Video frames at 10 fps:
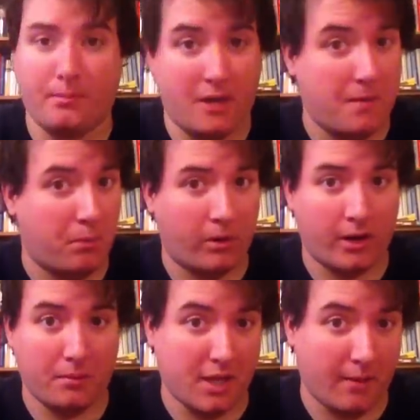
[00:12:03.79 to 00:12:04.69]
of people are
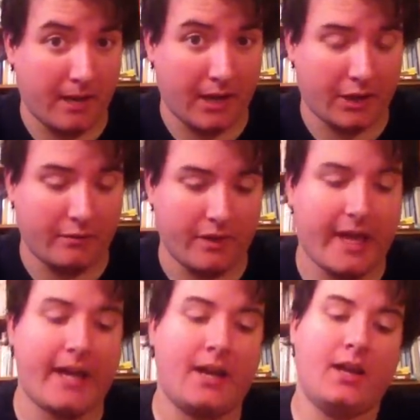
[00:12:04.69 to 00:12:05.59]
going to be coming out there for
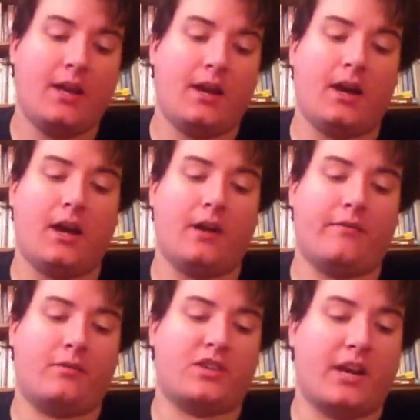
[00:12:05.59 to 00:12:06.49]
that.
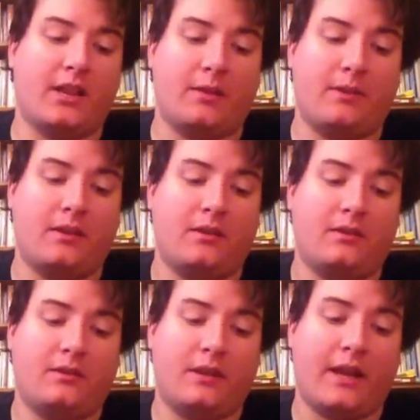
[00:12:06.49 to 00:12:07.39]
First guy
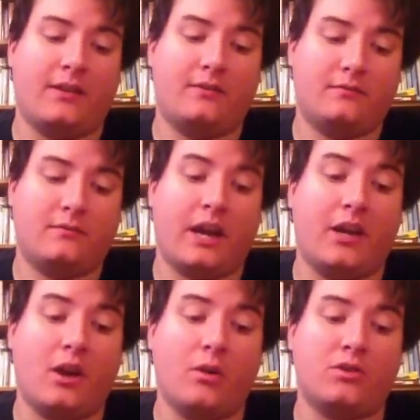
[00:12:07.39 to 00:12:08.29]
that I
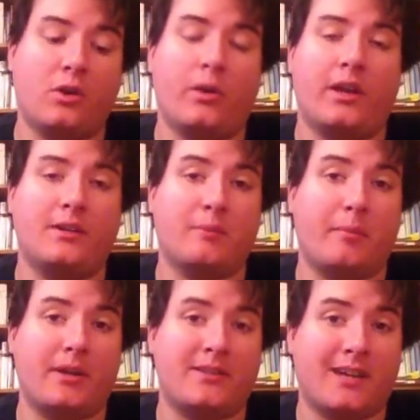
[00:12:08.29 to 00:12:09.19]
know is going is my
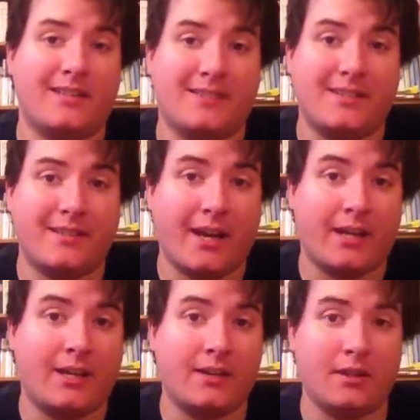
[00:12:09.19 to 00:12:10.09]
buddy Scott
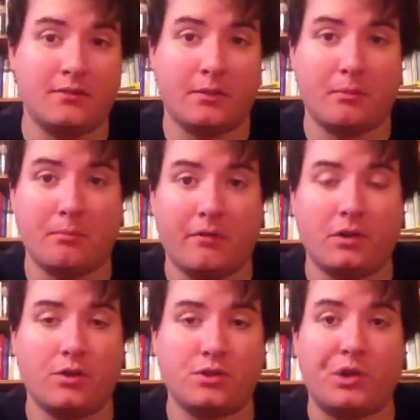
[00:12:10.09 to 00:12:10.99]
Zentek. He lives up in
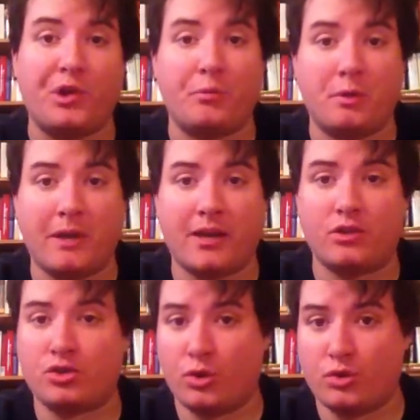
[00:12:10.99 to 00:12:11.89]
Buffalo, so he'll be making
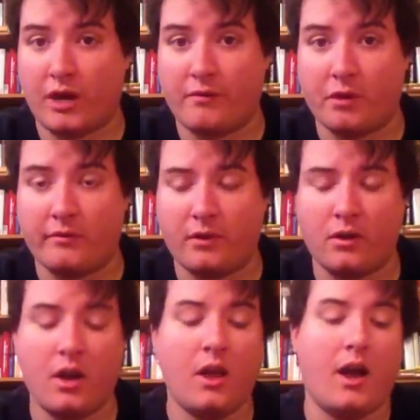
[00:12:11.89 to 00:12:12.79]
the short drive
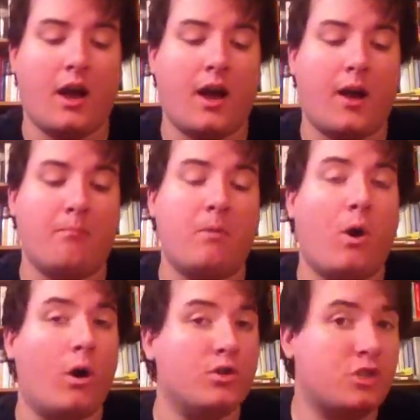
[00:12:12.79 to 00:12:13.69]
over.
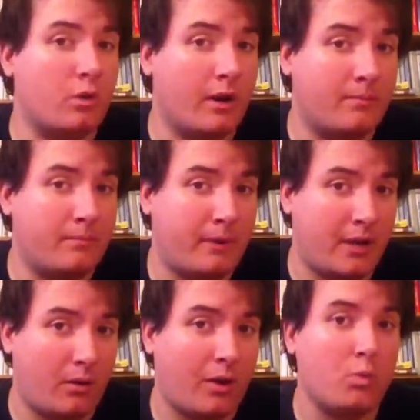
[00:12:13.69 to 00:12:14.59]
Also
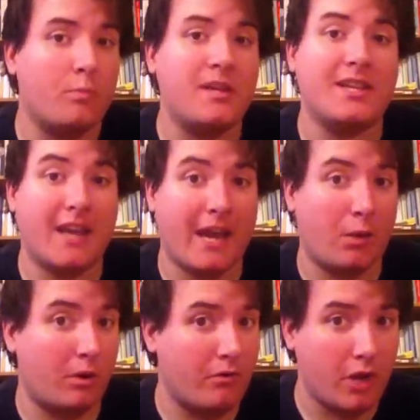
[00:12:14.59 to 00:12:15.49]
appearing will be the
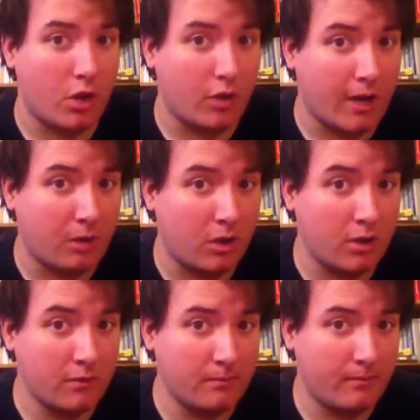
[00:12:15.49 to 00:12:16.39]
Angry Video Game Nerd,